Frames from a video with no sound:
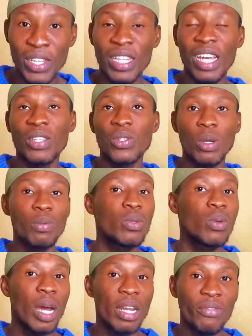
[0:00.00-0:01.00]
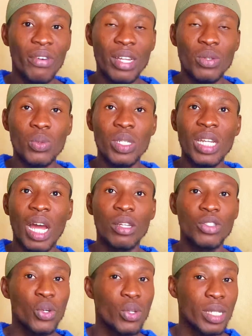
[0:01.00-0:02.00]
there are subtle adverts which are
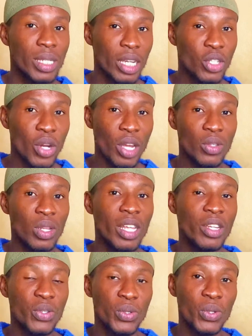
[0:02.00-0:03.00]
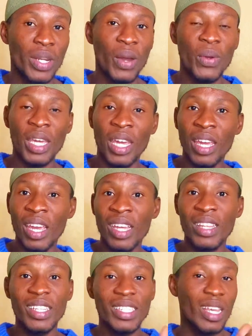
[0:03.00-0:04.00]
just they're trying to let you know that okay,
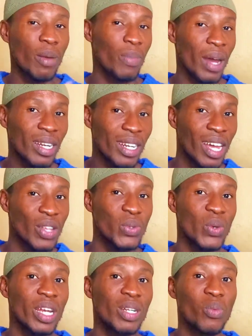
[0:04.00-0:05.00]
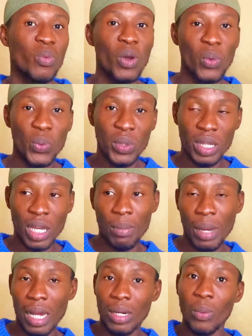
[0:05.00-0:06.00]
these are partners who had worked with them,
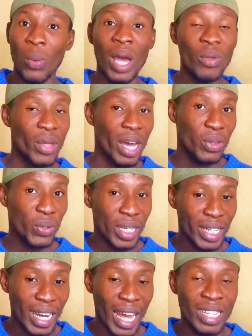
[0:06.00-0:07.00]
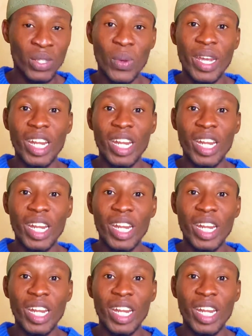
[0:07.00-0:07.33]
and while they are doing that, why